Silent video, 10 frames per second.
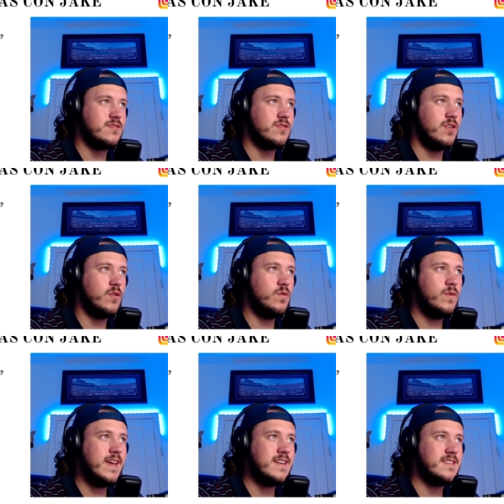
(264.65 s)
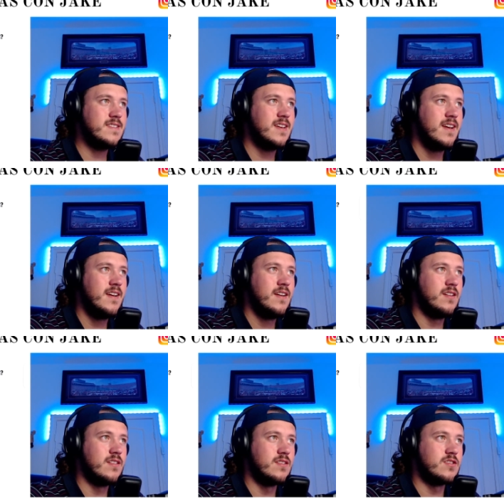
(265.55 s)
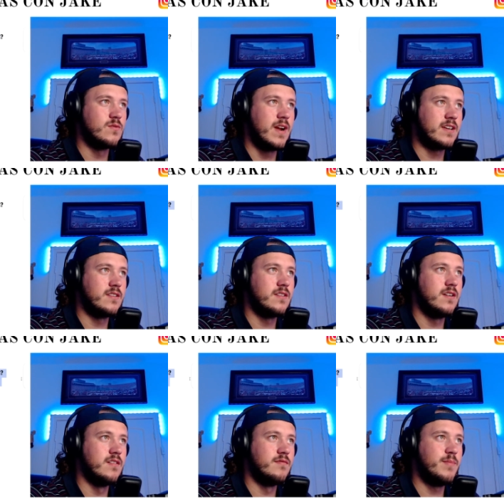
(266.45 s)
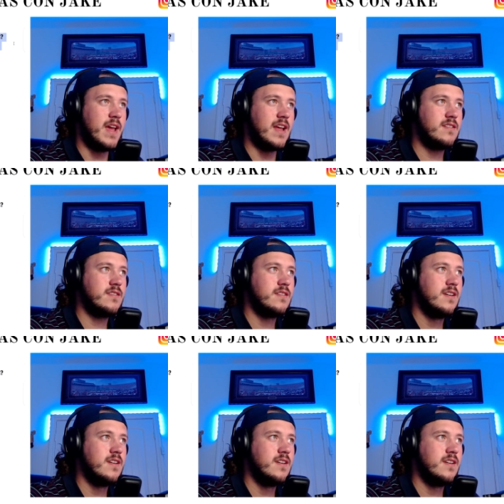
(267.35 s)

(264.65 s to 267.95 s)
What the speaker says: Do you know who is the director of band?